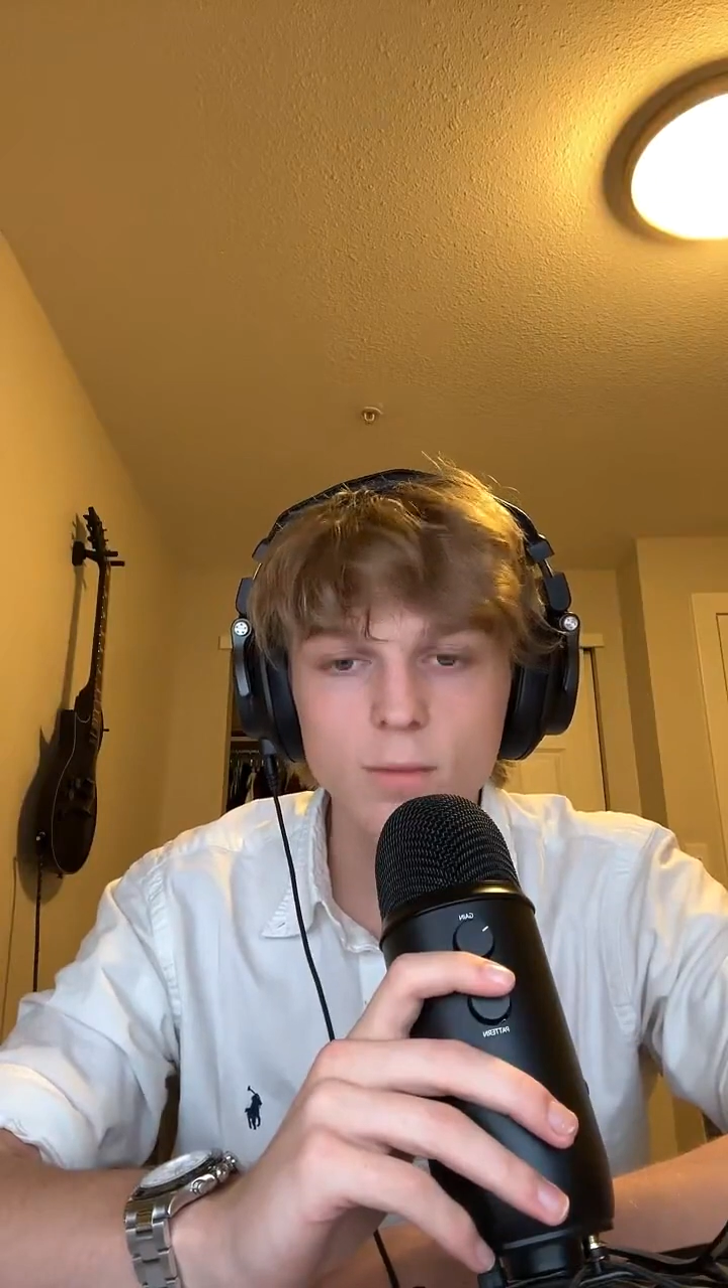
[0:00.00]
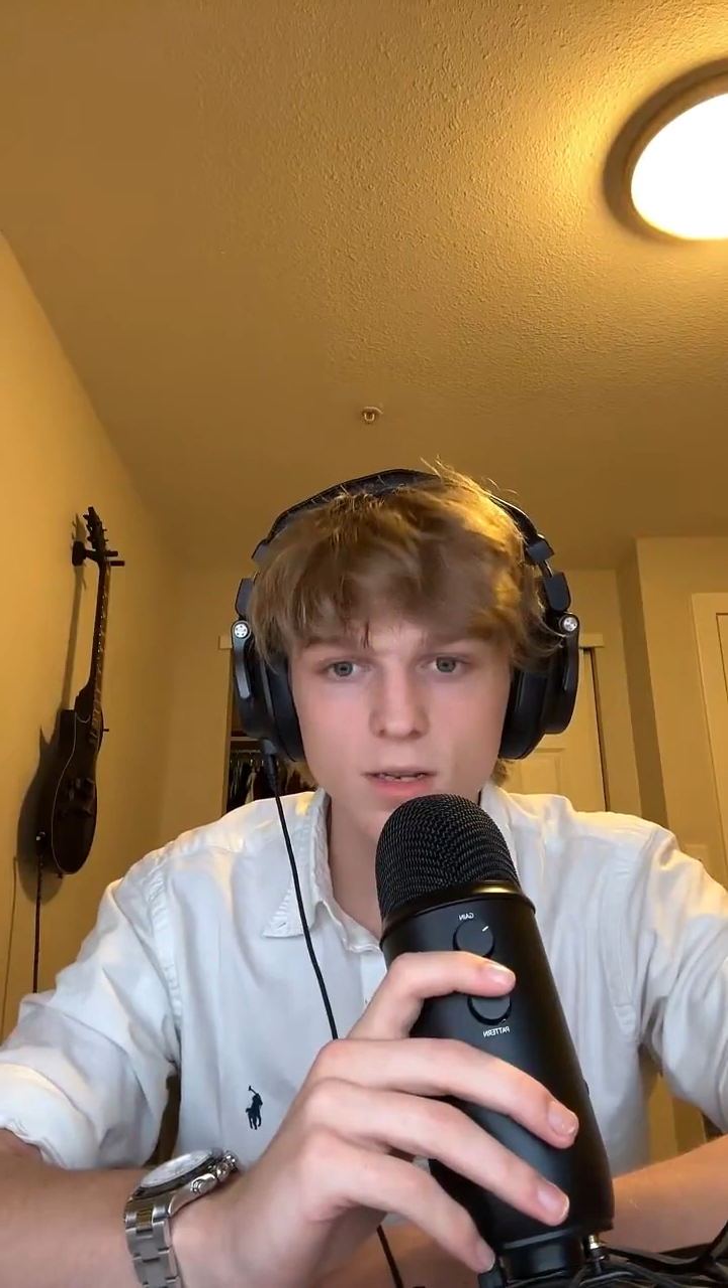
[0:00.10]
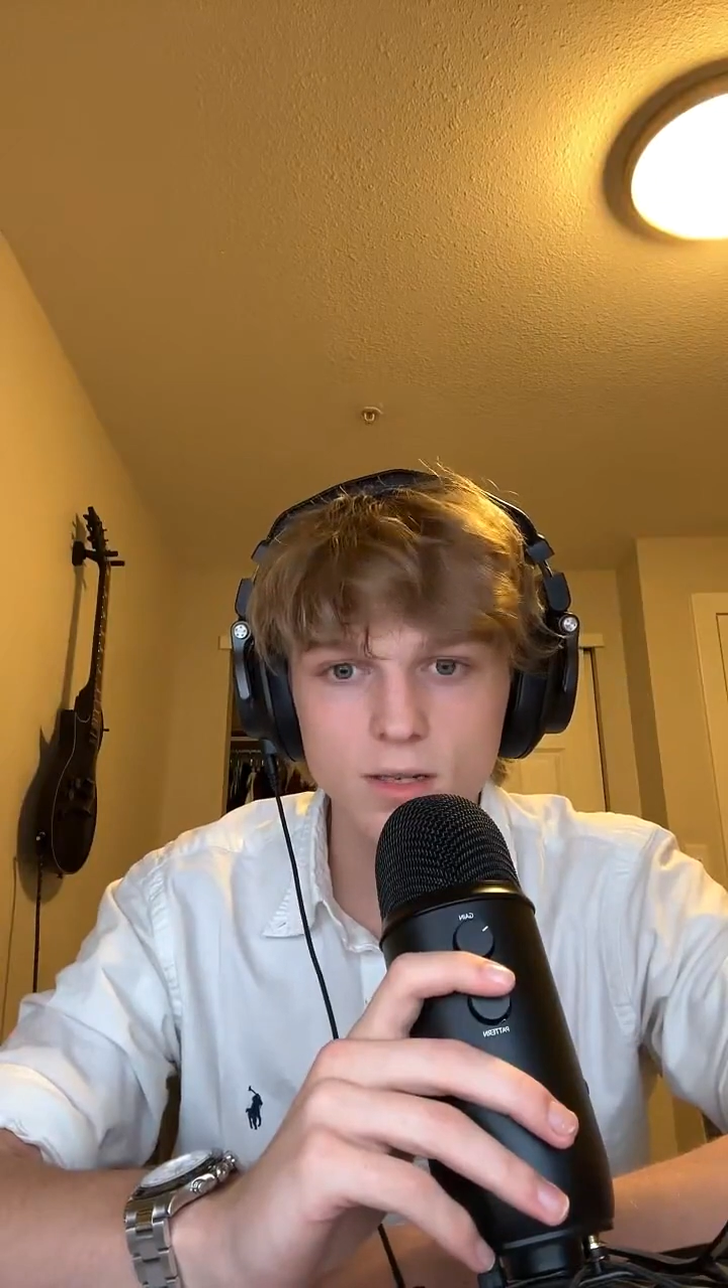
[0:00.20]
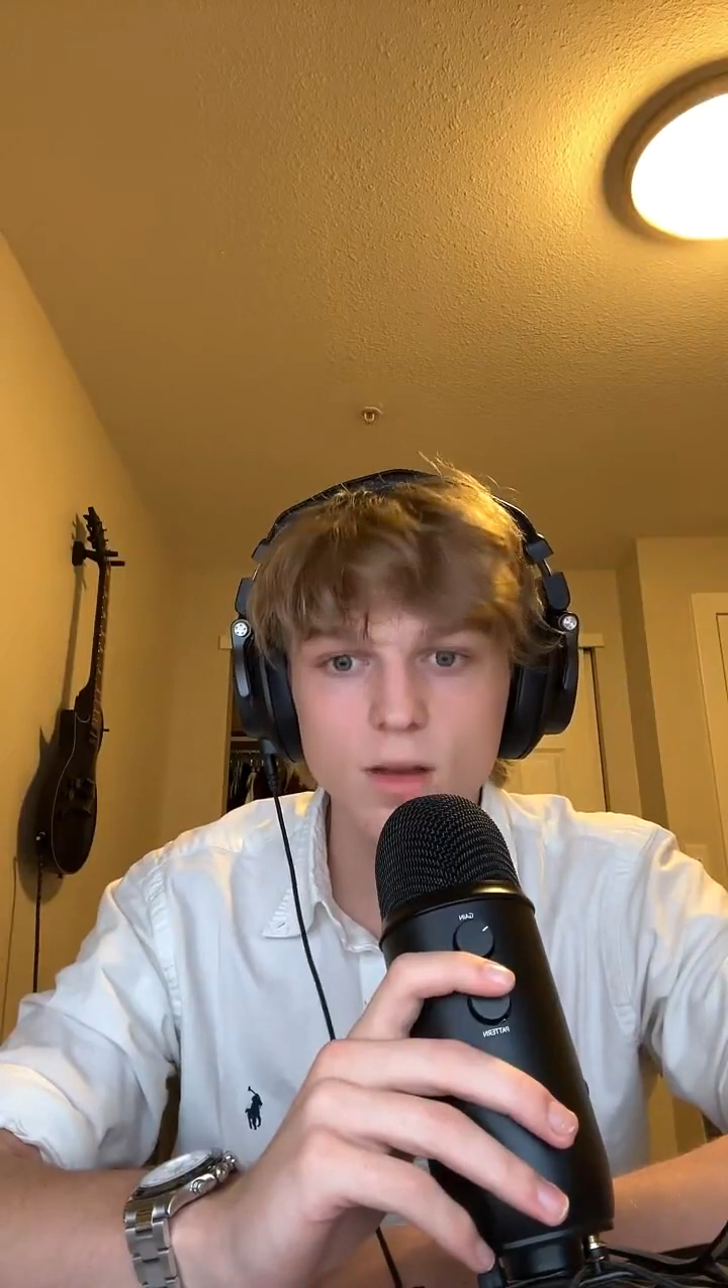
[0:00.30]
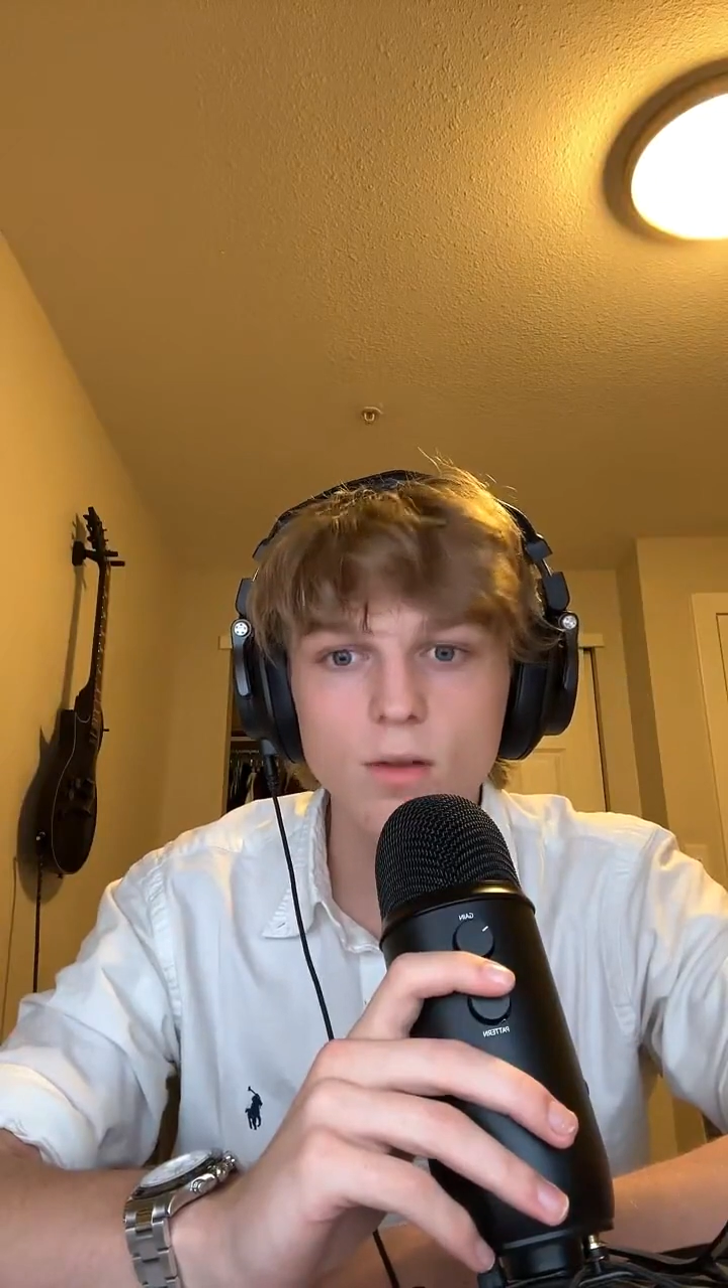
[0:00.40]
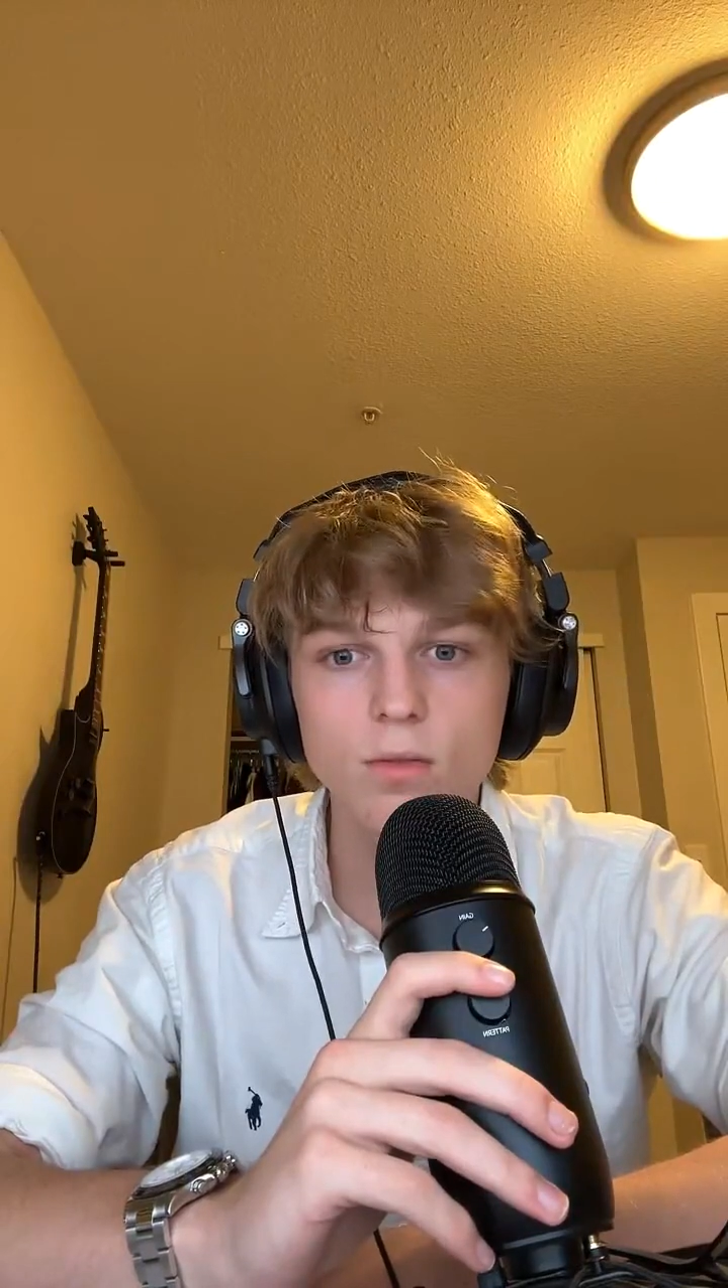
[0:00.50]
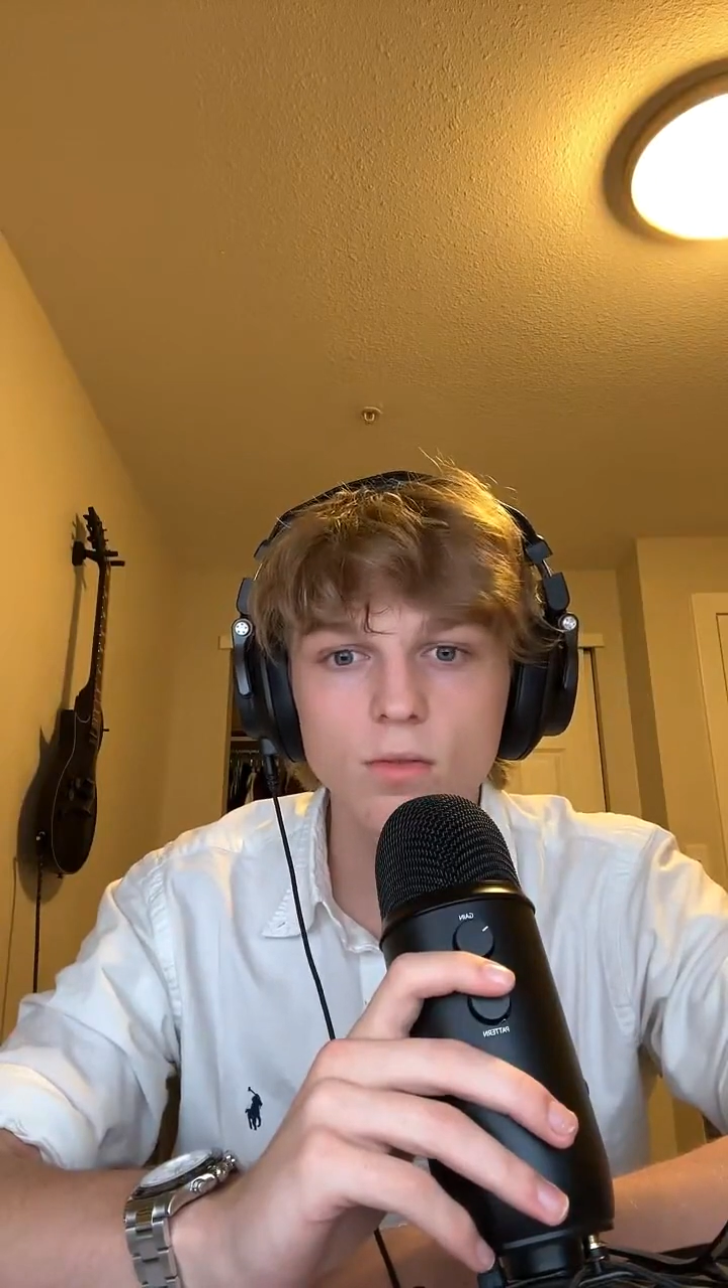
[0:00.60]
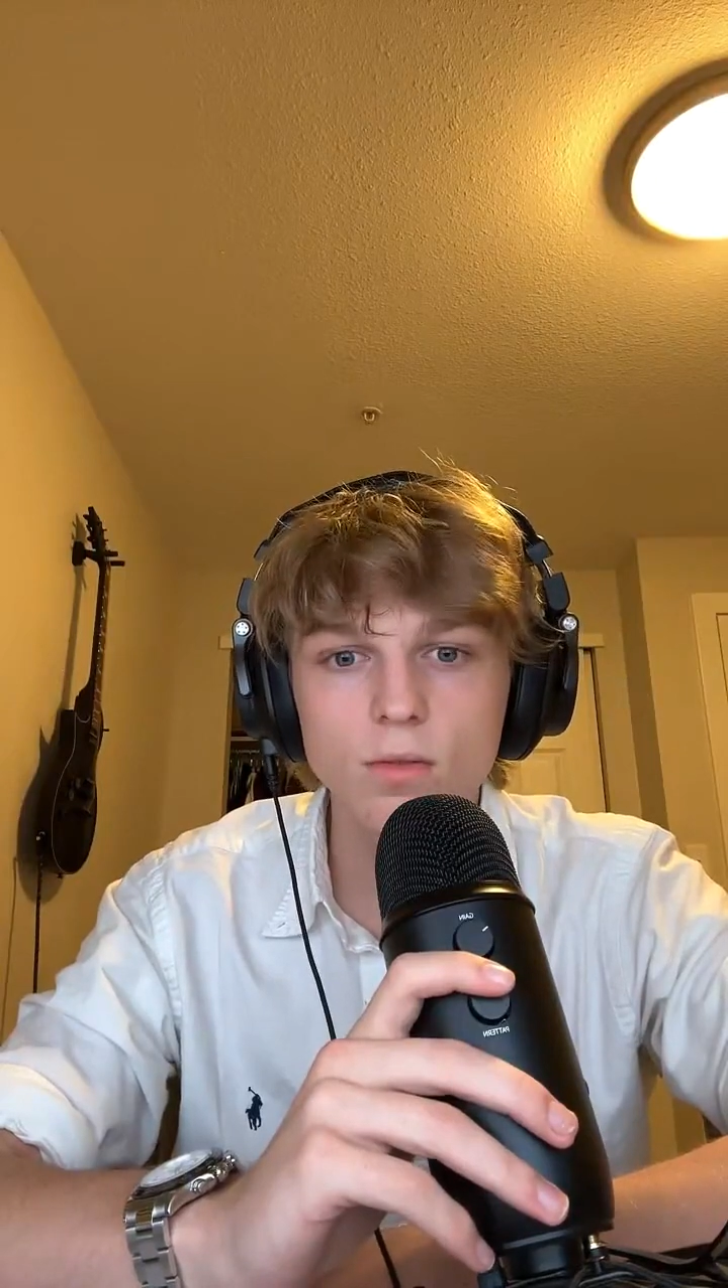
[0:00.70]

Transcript: myself.